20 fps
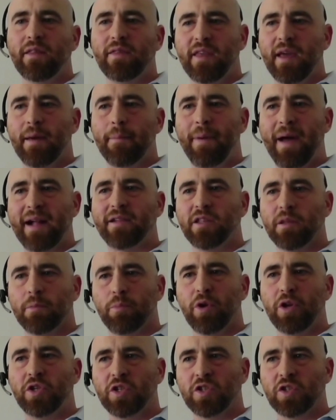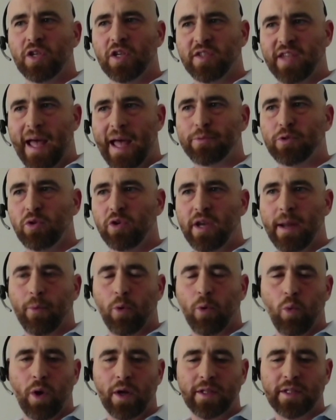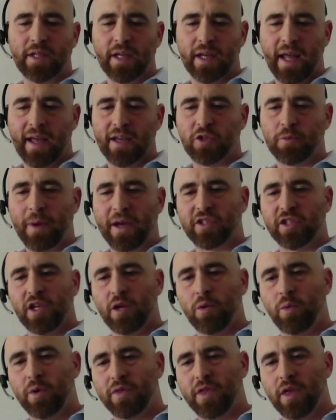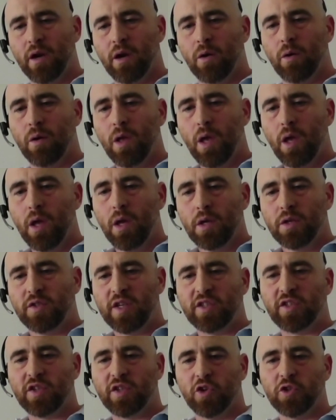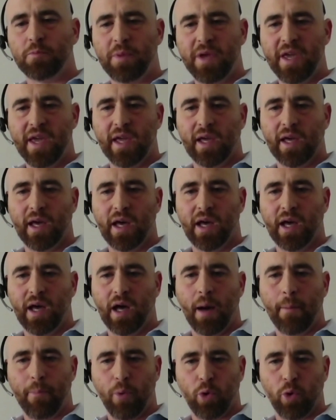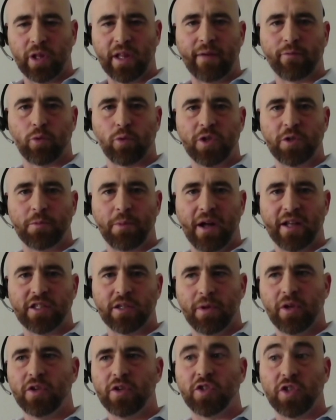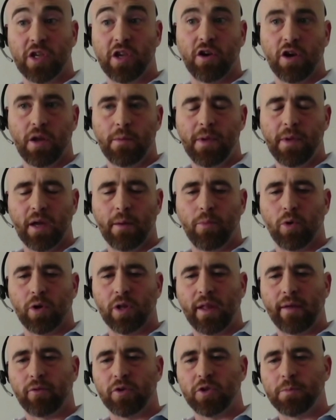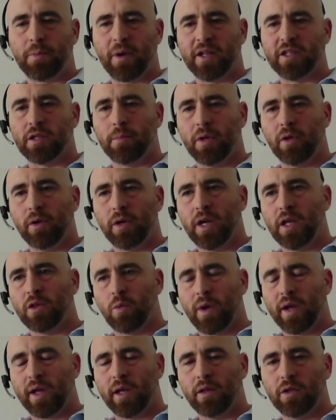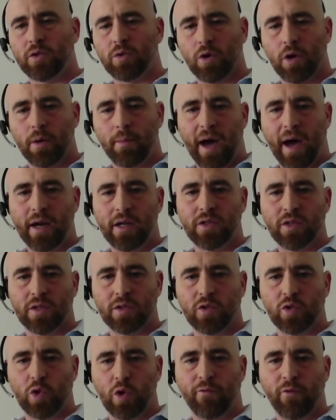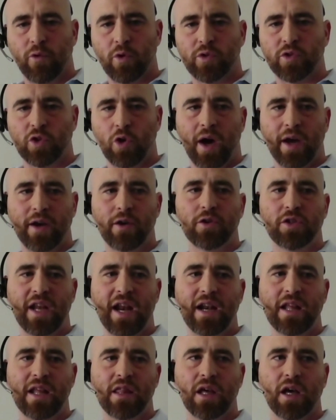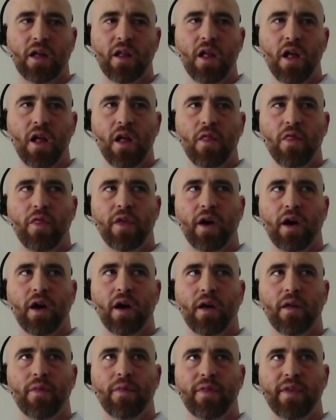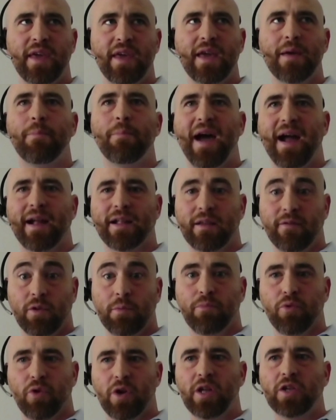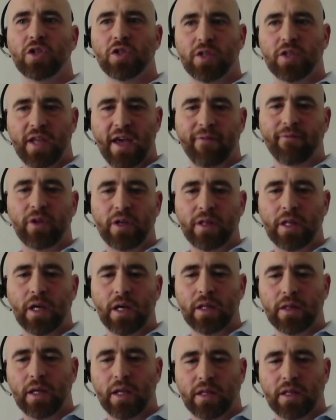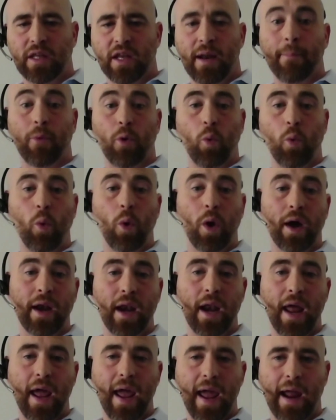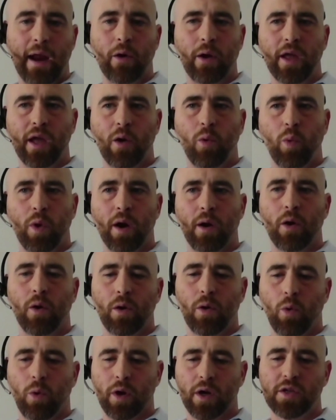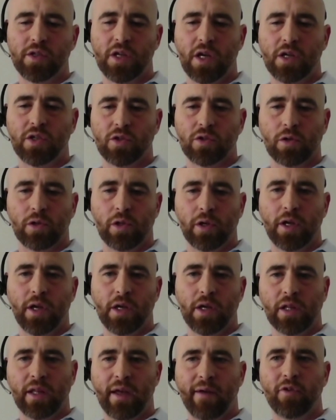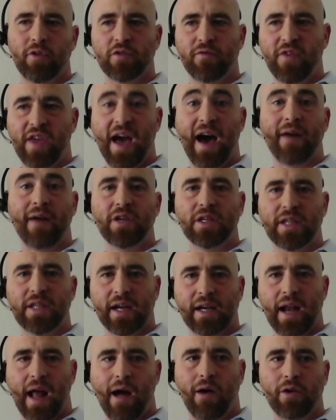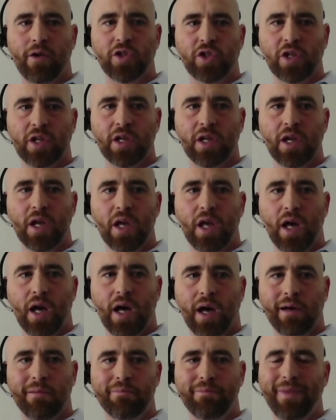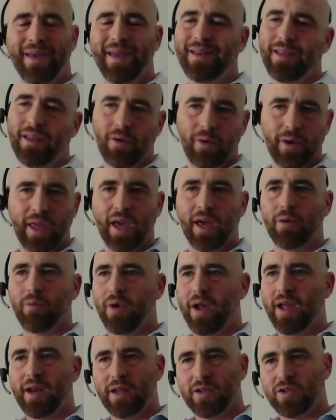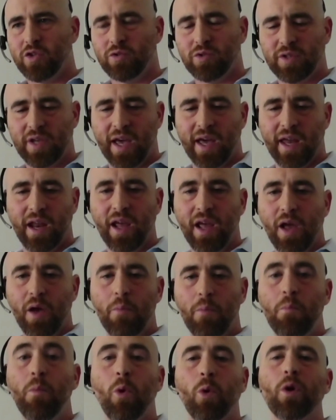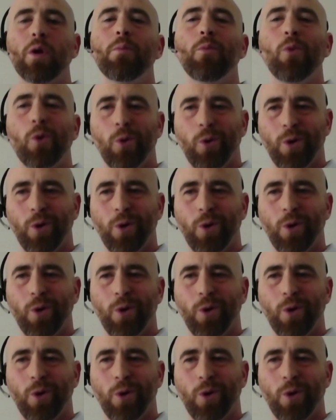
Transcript: the impact of the breaches is absolutely number one today, especially with, CISOs being a board level responsibility, security being a board level responsibility in the regulatory bodies and so forth. So understanding the impact of the breach is definitely the number one area where organizations are looking to leverage Viavi technology. And, again, right, as you said, more and more